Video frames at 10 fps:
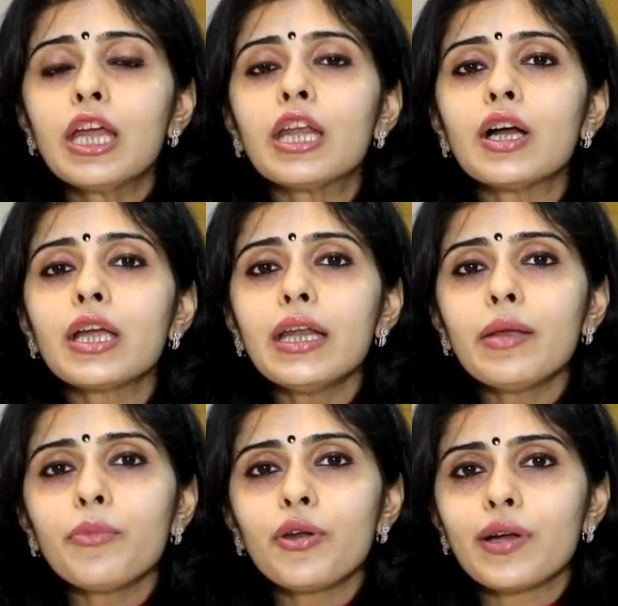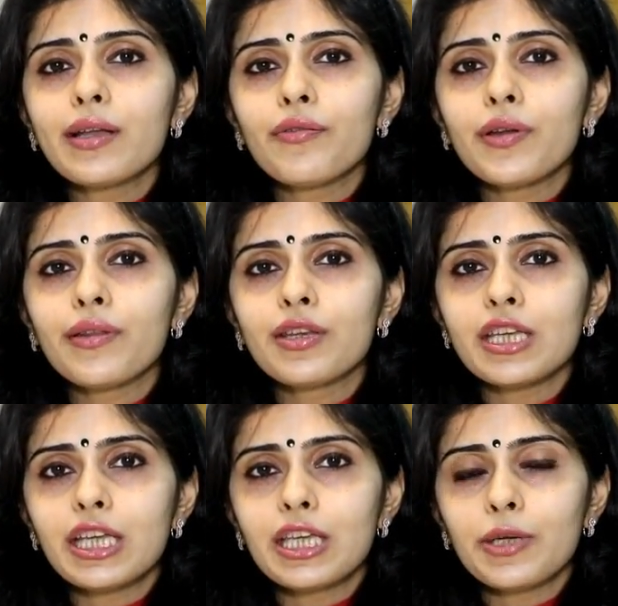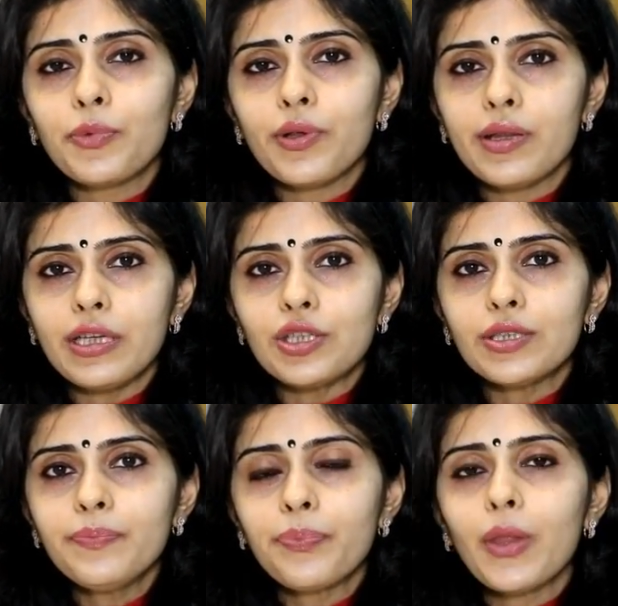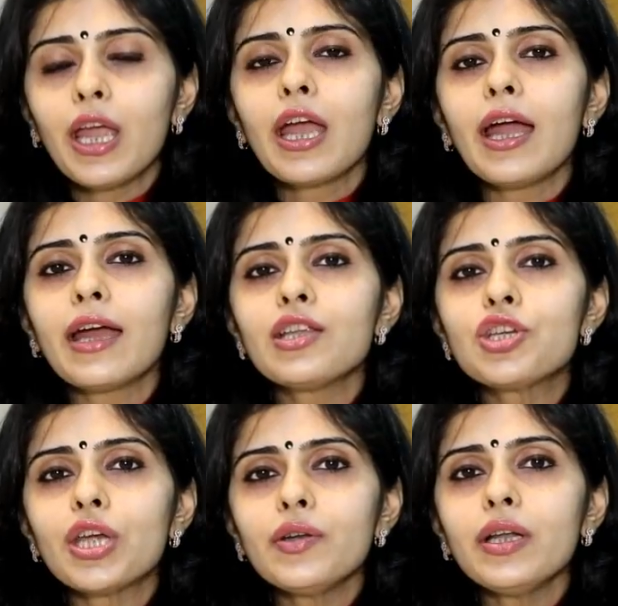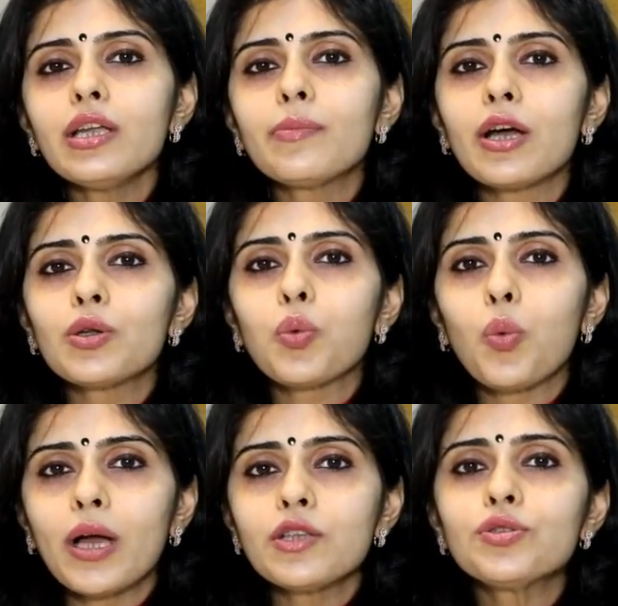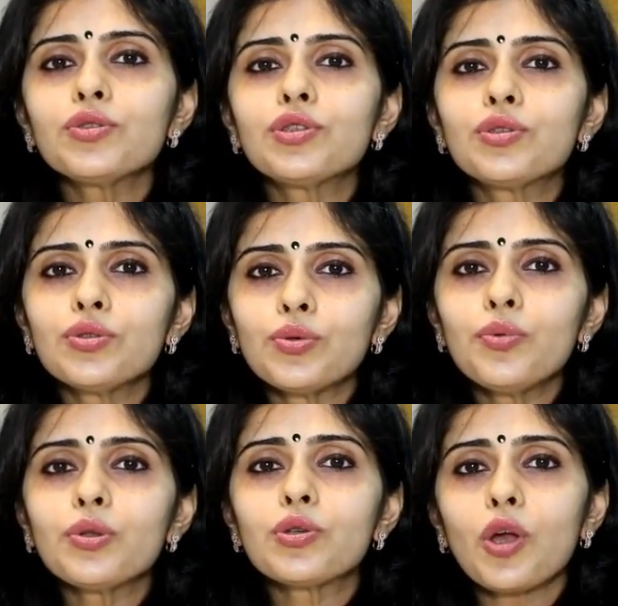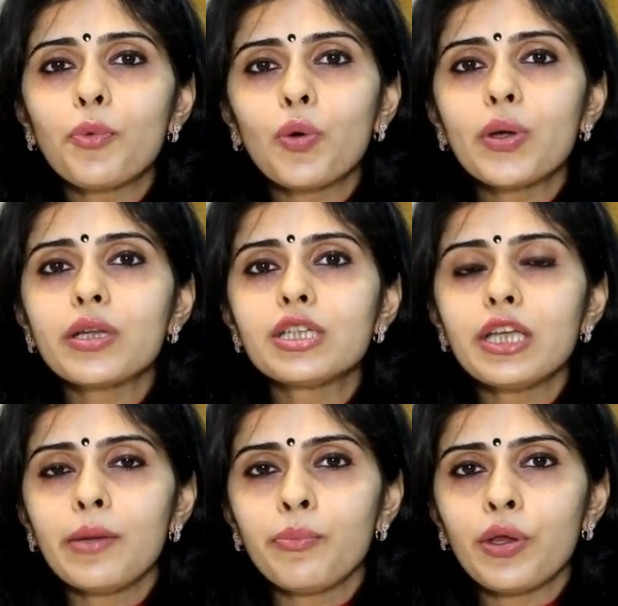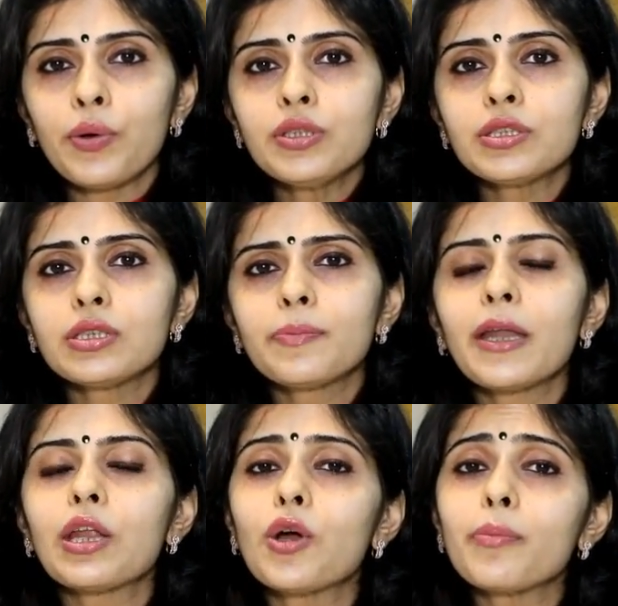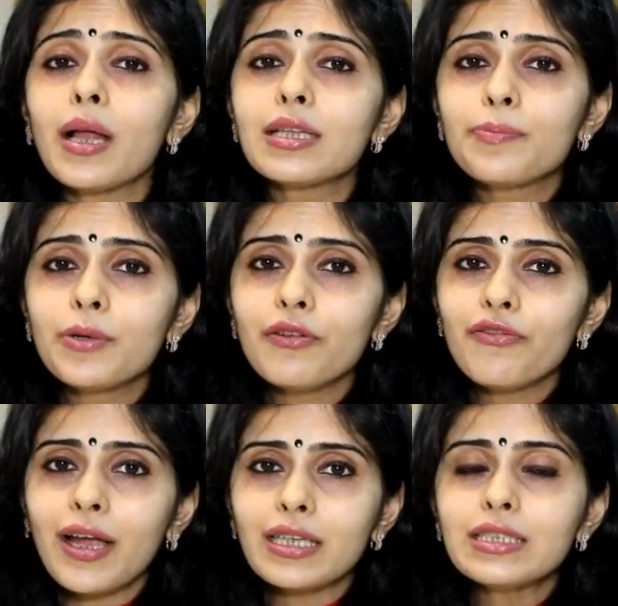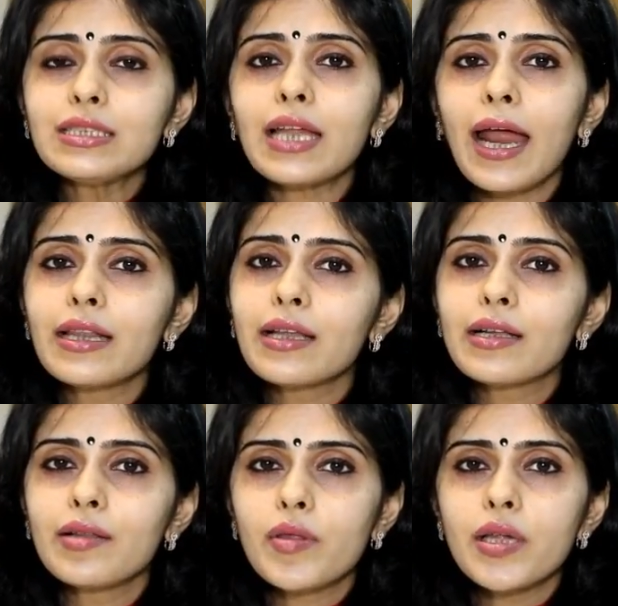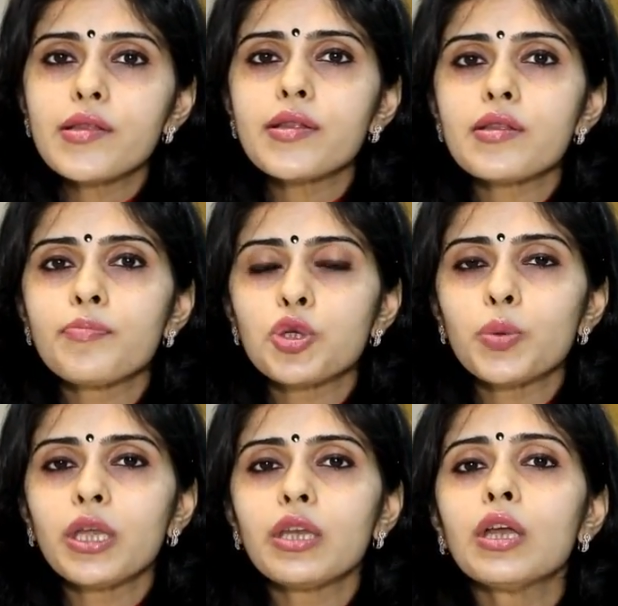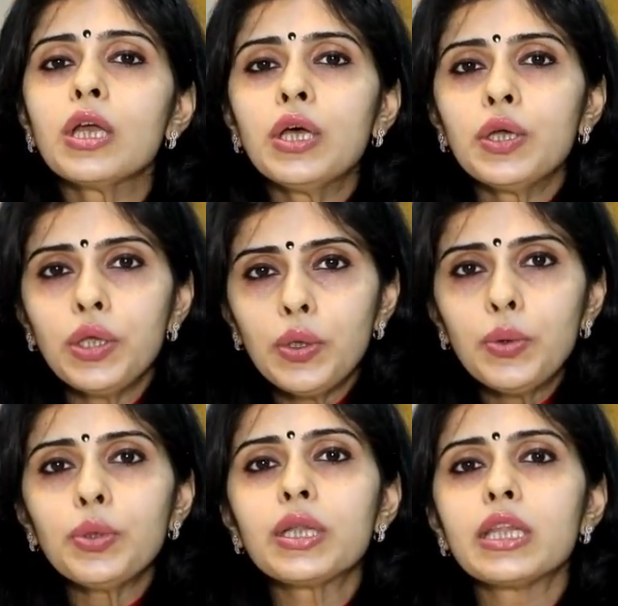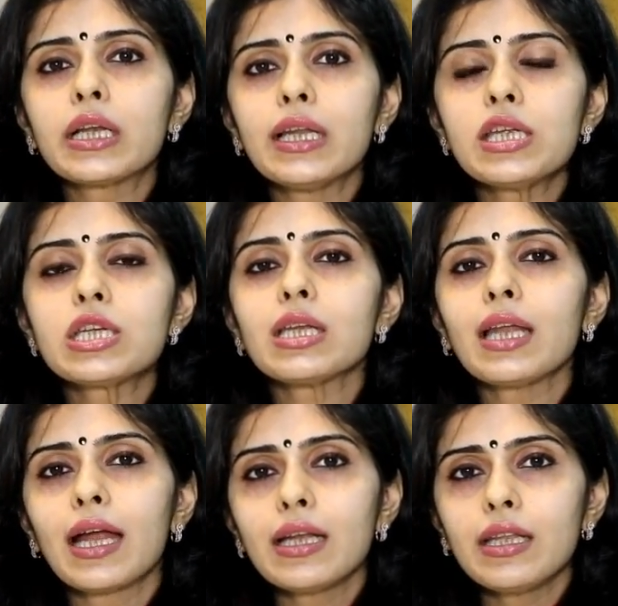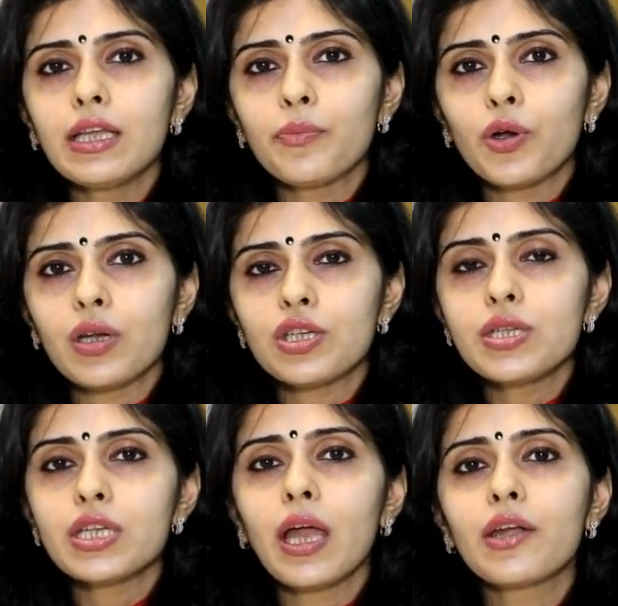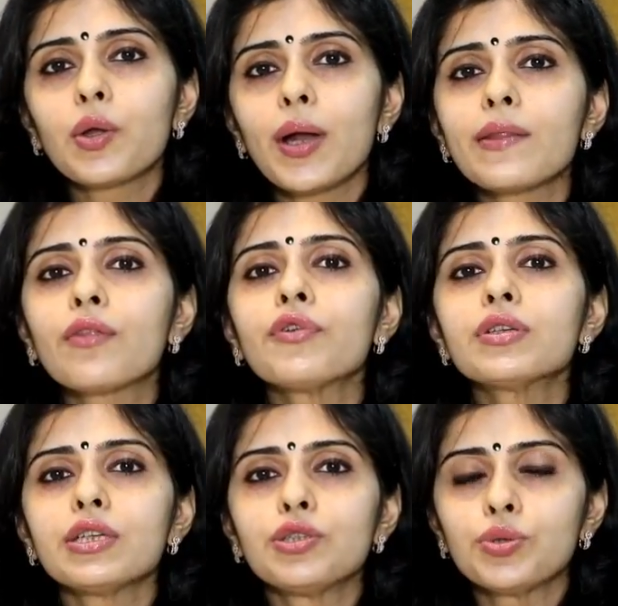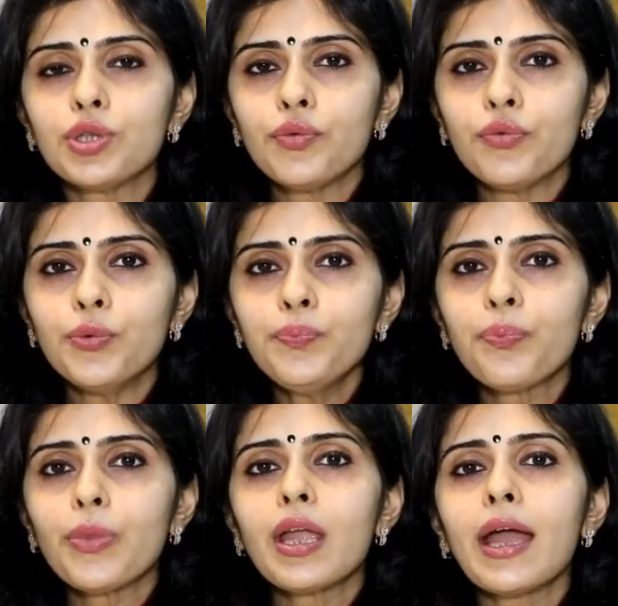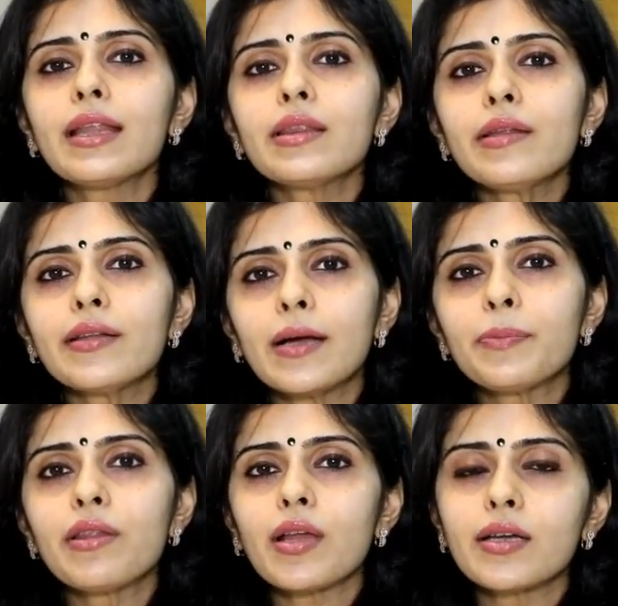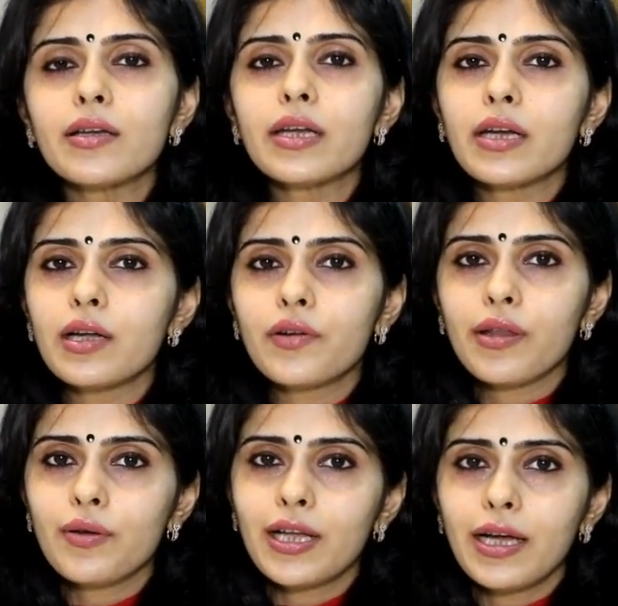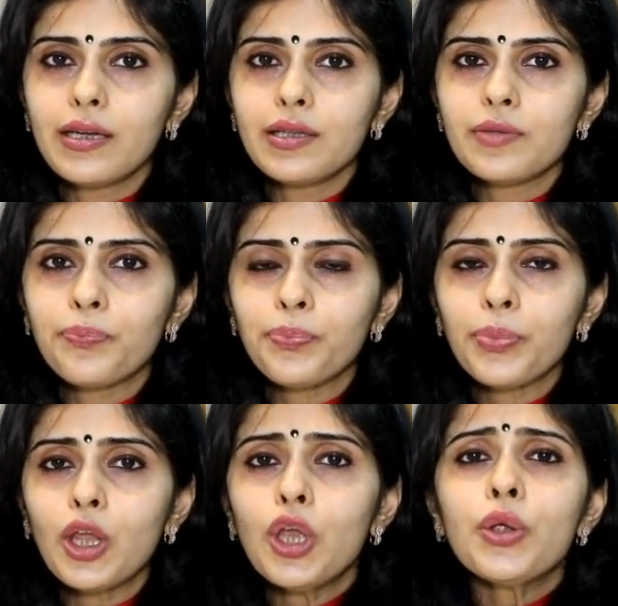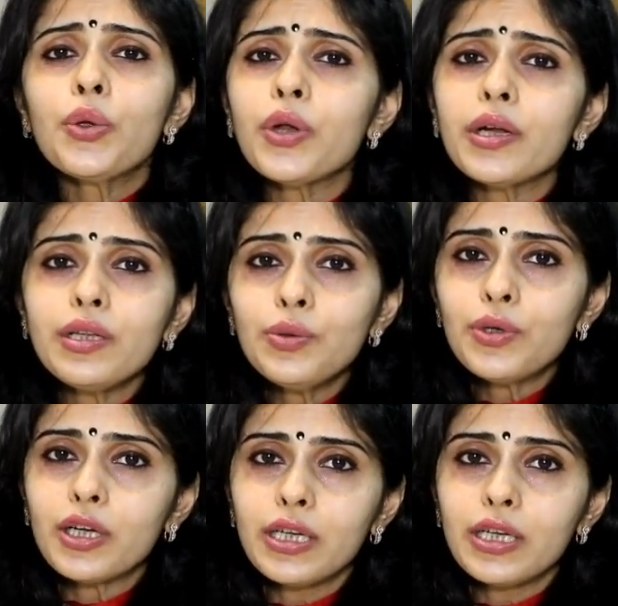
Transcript: Now again, embryo transfer is a daycare procedure, and generally about 1 to 2 top quality embryos, depending on multiple factors and the consensus between you, the clinician, and the embryologist, are transferred into the womb, and this happens under an ultrasound guidance. You really do not